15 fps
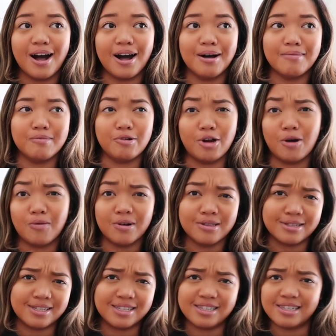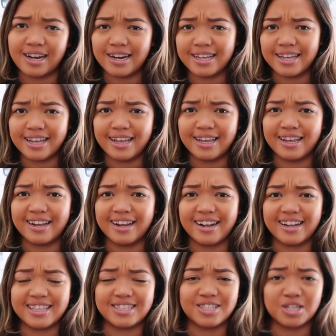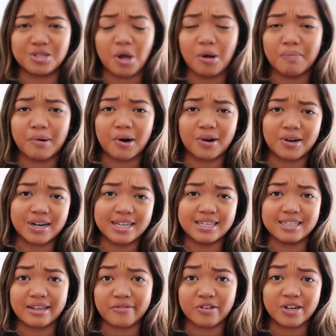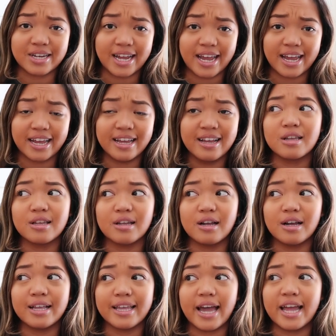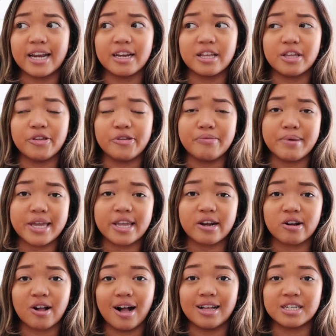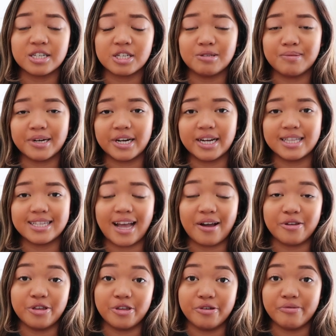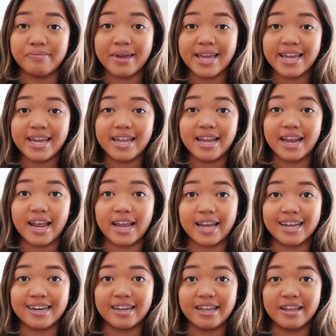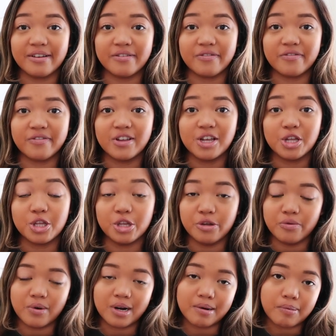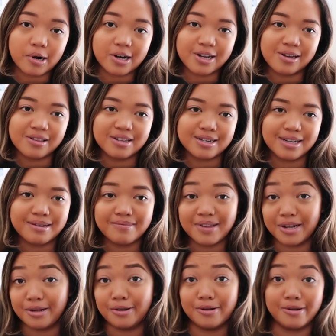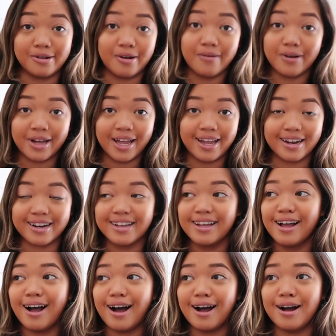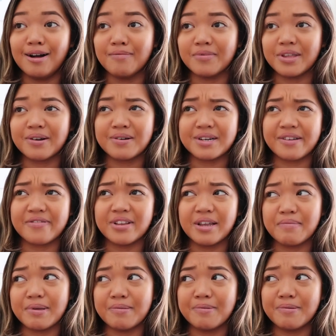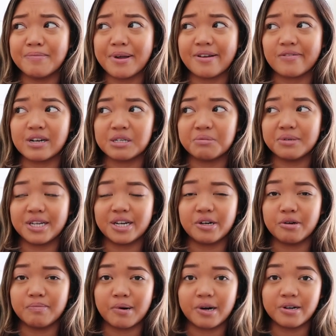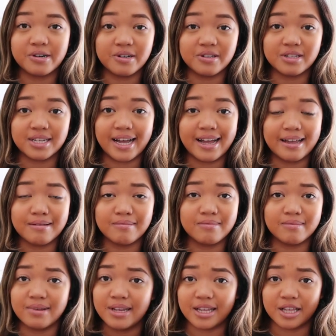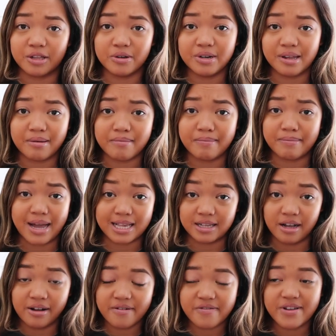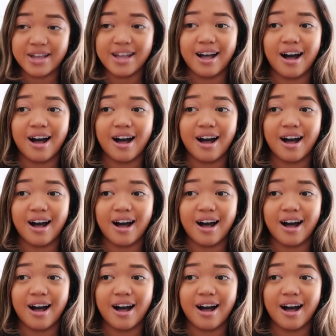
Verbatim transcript: Um, no one's studying. It's just all parties every day. Again, you make your college experience how you make it, and if you want to party all the time, then go ahead. Um, there were definitely people my freshman year who partied all the time, including myself,